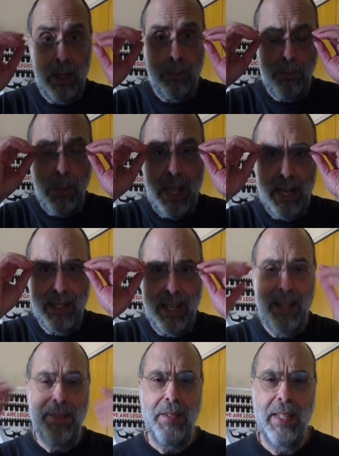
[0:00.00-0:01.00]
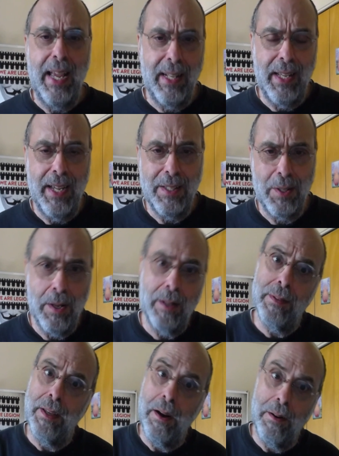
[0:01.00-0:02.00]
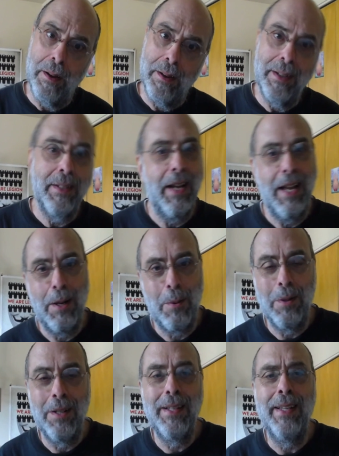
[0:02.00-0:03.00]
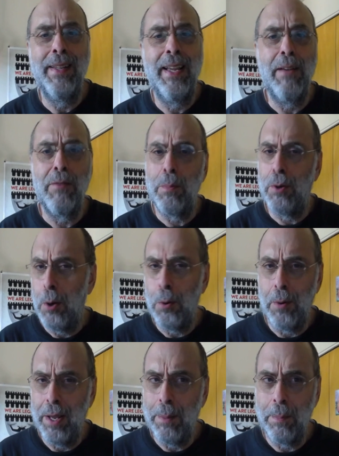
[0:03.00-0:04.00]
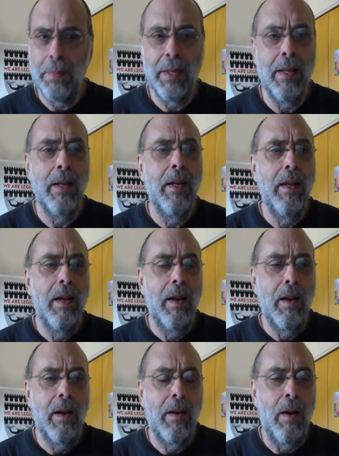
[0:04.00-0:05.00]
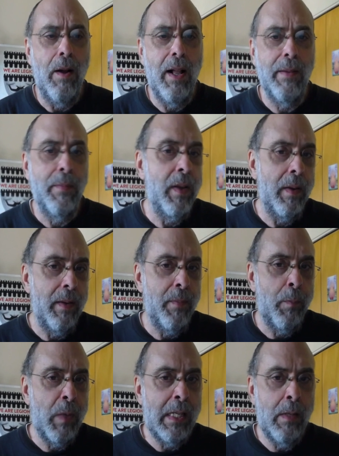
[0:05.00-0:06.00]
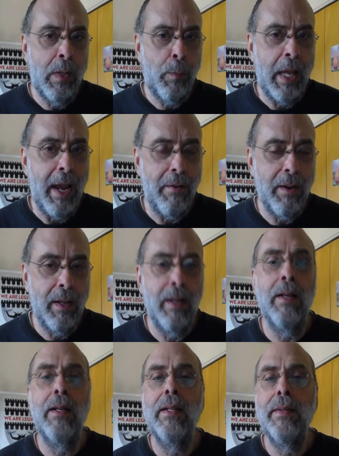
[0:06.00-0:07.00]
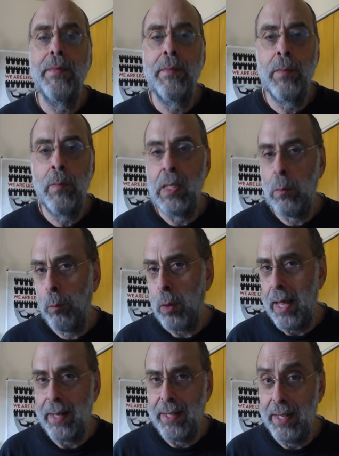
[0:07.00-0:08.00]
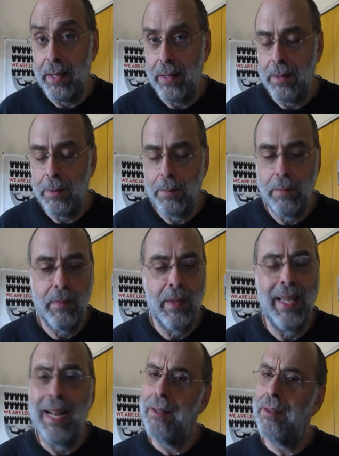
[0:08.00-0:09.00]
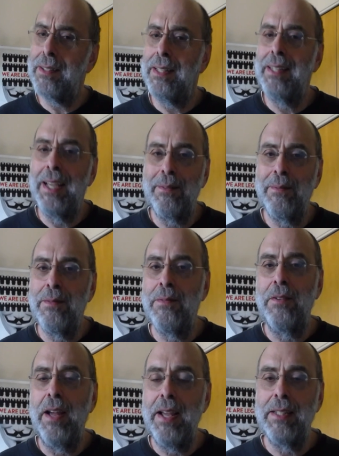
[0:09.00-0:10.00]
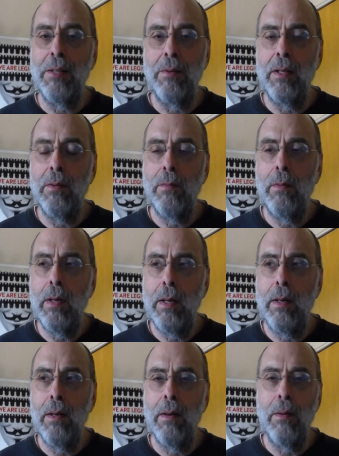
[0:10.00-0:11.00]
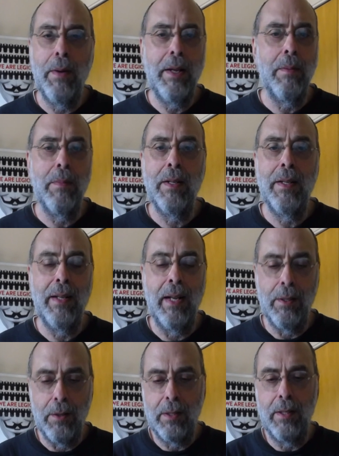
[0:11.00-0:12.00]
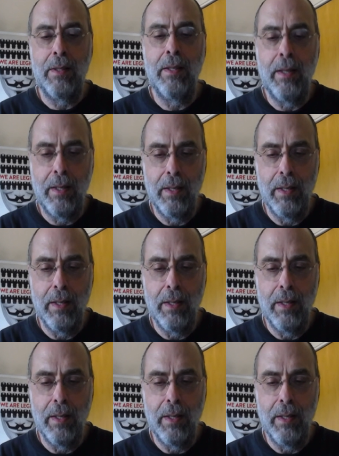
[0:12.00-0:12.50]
NASA has satellites called Terra and Aqua, and they have a program called Terra Cognita. And I looked at that phrase, I went, oh, wait a minute. And I looked at the